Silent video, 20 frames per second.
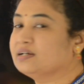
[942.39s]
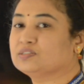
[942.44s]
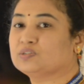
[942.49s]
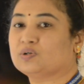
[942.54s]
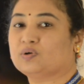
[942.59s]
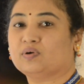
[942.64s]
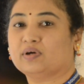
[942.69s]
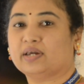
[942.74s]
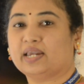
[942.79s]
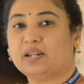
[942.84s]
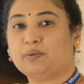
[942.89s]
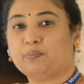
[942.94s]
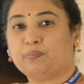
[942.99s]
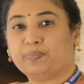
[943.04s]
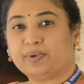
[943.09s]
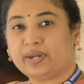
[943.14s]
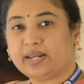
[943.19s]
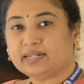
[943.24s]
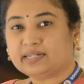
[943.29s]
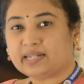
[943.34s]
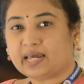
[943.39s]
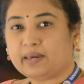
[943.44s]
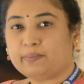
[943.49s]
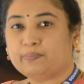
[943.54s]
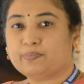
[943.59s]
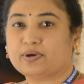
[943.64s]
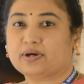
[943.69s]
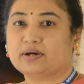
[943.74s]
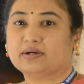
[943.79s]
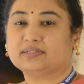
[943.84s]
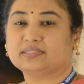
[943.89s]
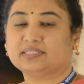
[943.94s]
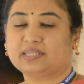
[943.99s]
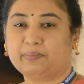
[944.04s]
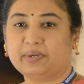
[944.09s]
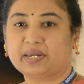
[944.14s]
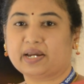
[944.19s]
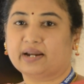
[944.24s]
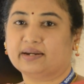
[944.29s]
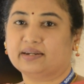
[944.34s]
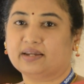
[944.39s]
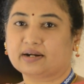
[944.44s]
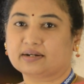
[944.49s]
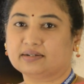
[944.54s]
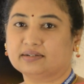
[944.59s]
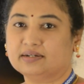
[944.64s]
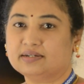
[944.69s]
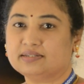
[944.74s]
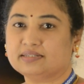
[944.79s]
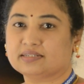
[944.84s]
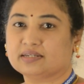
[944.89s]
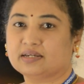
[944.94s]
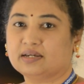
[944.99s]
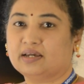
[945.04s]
So in p-type semiconductors,